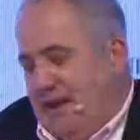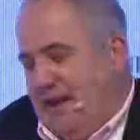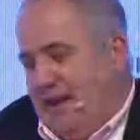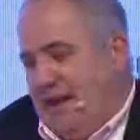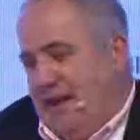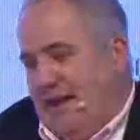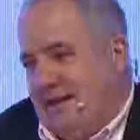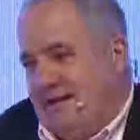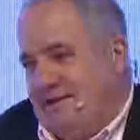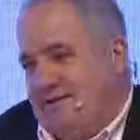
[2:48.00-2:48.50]

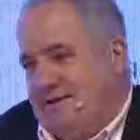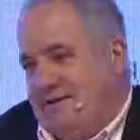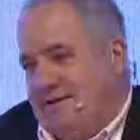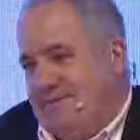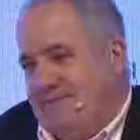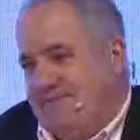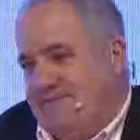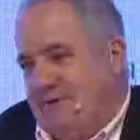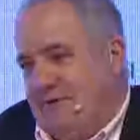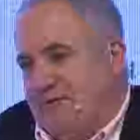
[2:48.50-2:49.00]
And
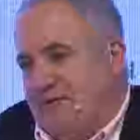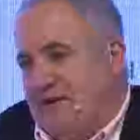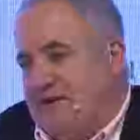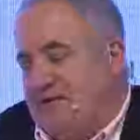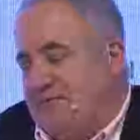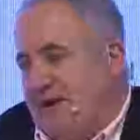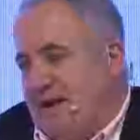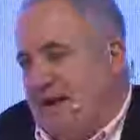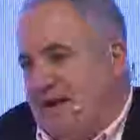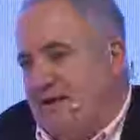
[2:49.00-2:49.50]
um, the
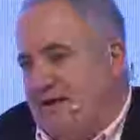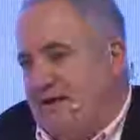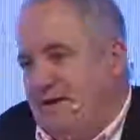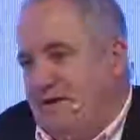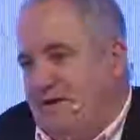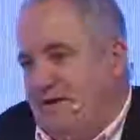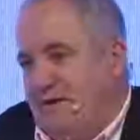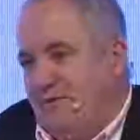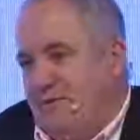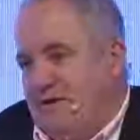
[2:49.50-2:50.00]
French
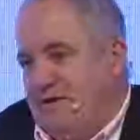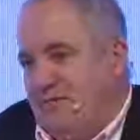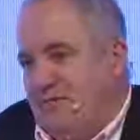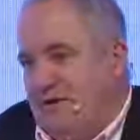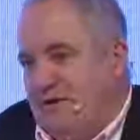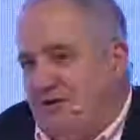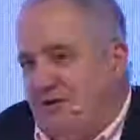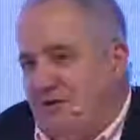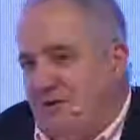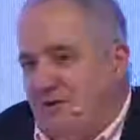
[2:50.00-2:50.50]
plan uh, was a
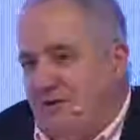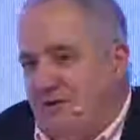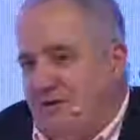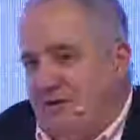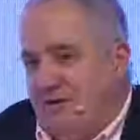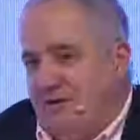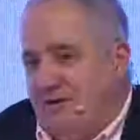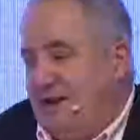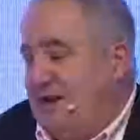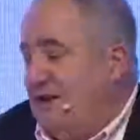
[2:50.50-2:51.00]
bit, you know,
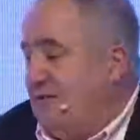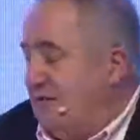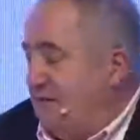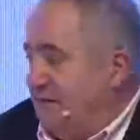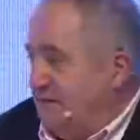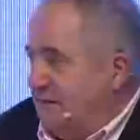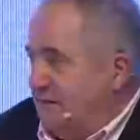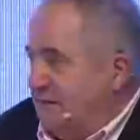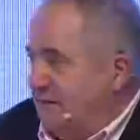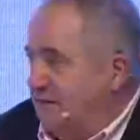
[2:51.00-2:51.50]
uh,
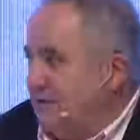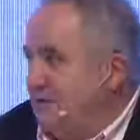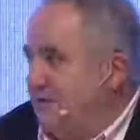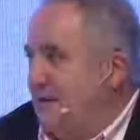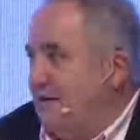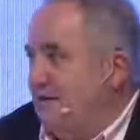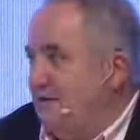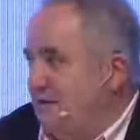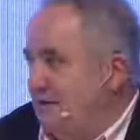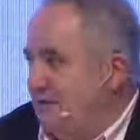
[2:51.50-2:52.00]
later
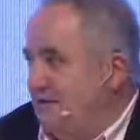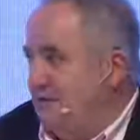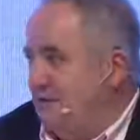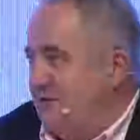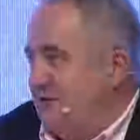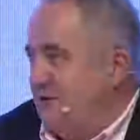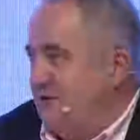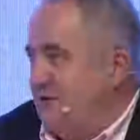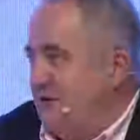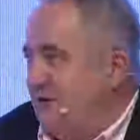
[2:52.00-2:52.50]
than uh, the
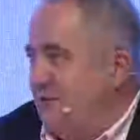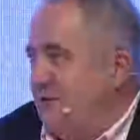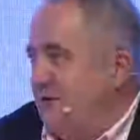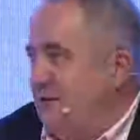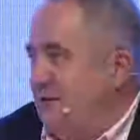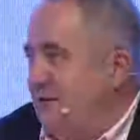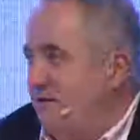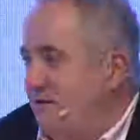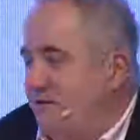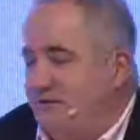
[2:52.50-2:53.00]
Saudi one
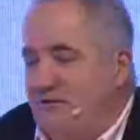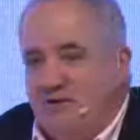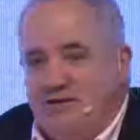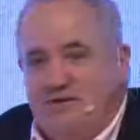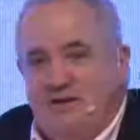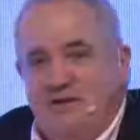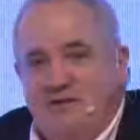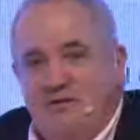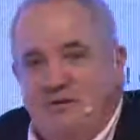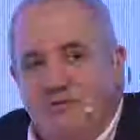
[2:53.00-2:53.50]
in two thousand
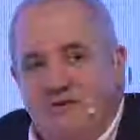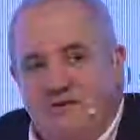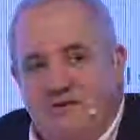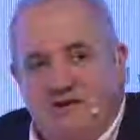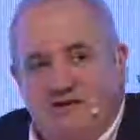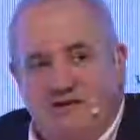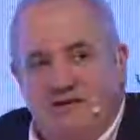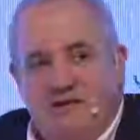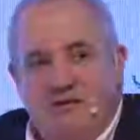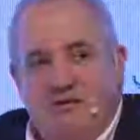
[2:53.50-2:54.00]
fourteen. So we
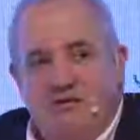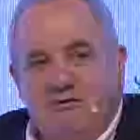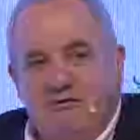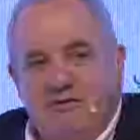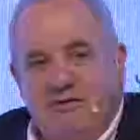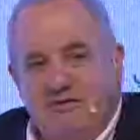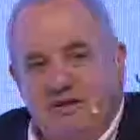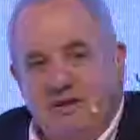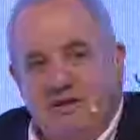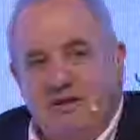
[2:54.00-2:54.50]
started in two thousand
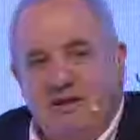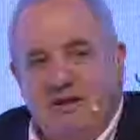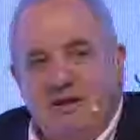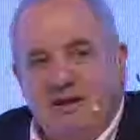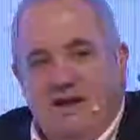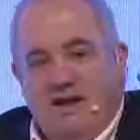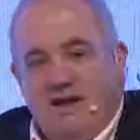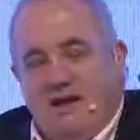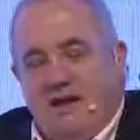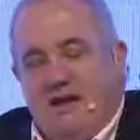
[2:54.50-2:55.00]
fifteen.
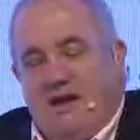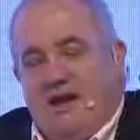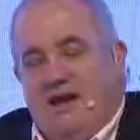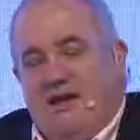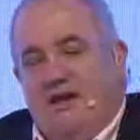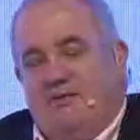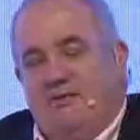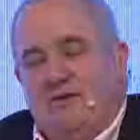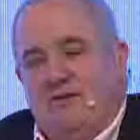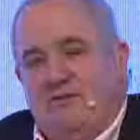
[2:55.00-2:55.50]

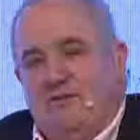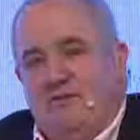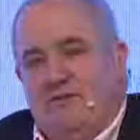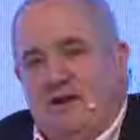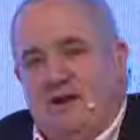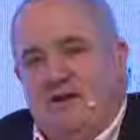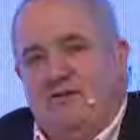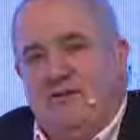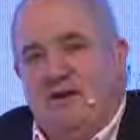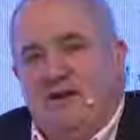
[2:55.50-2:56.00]
And it was a
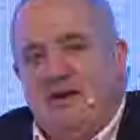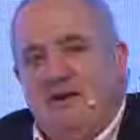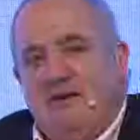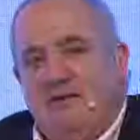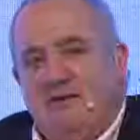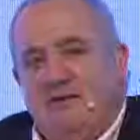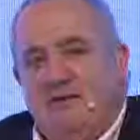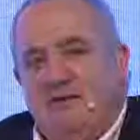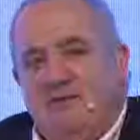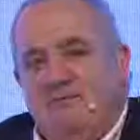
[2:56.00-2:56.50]
very,
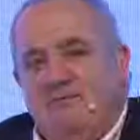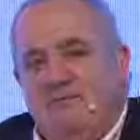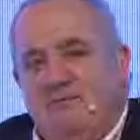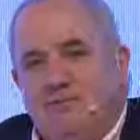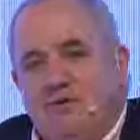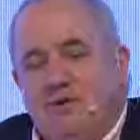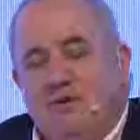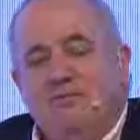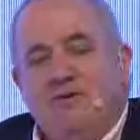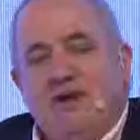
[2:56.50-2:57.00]
very um,
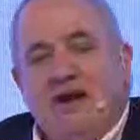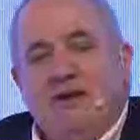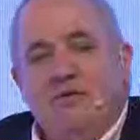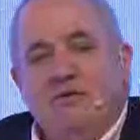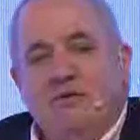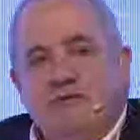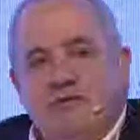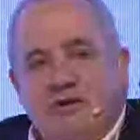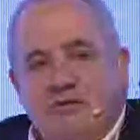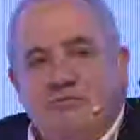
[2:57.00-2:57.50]

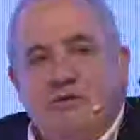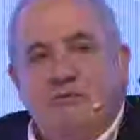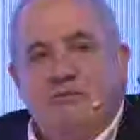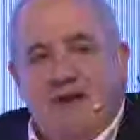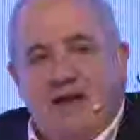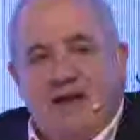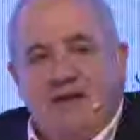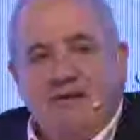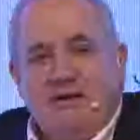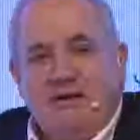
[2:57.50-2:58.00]
top-down government
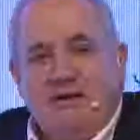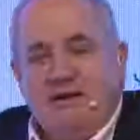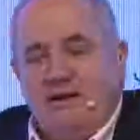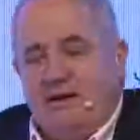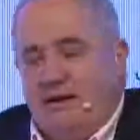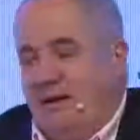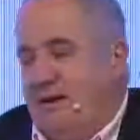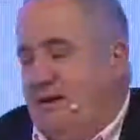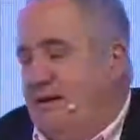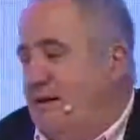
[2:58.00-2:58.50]
plan
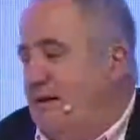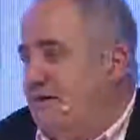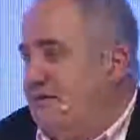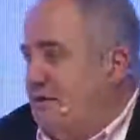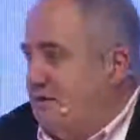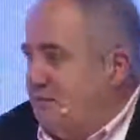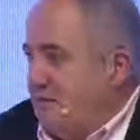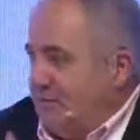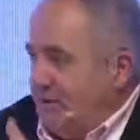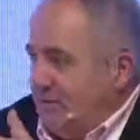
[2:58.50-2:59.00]
uh,
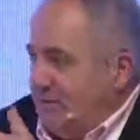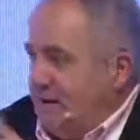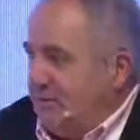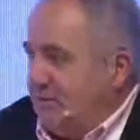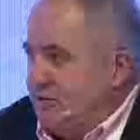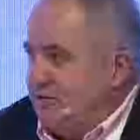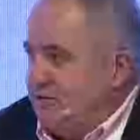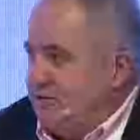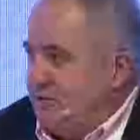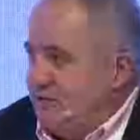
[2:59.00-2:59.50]
that we will be
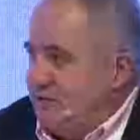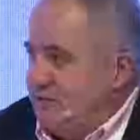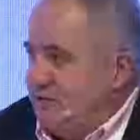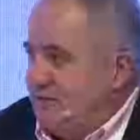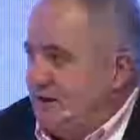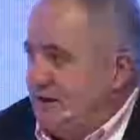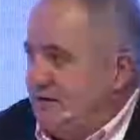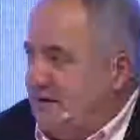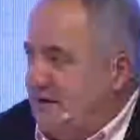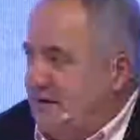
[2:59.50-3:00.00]
able to talk
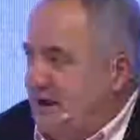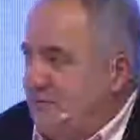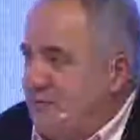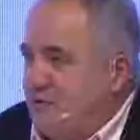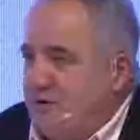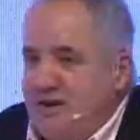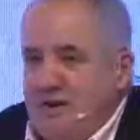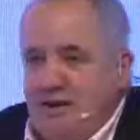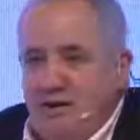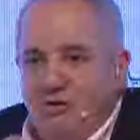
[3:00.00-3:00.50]
about. And I'm
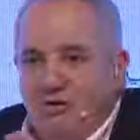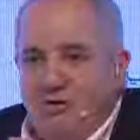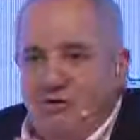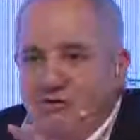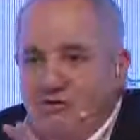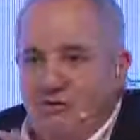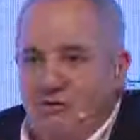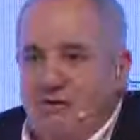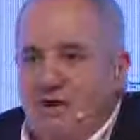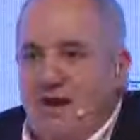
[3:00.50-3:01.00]
running, you
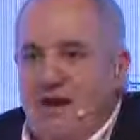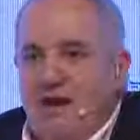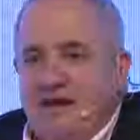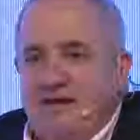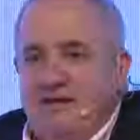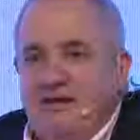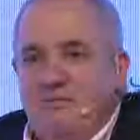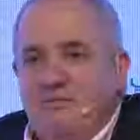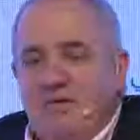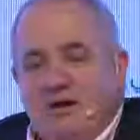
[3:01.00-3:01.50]
know, the R
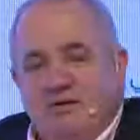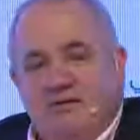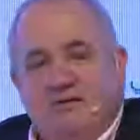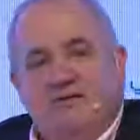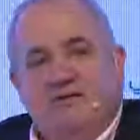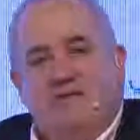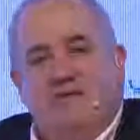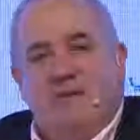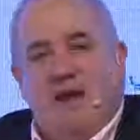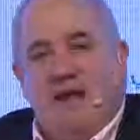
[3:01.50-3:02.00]
and D part
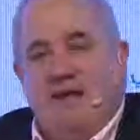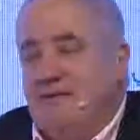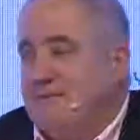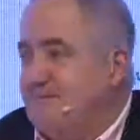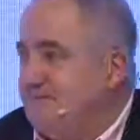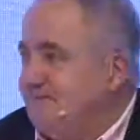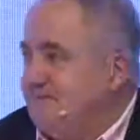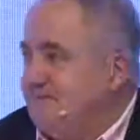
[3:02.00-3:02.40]
of this plan.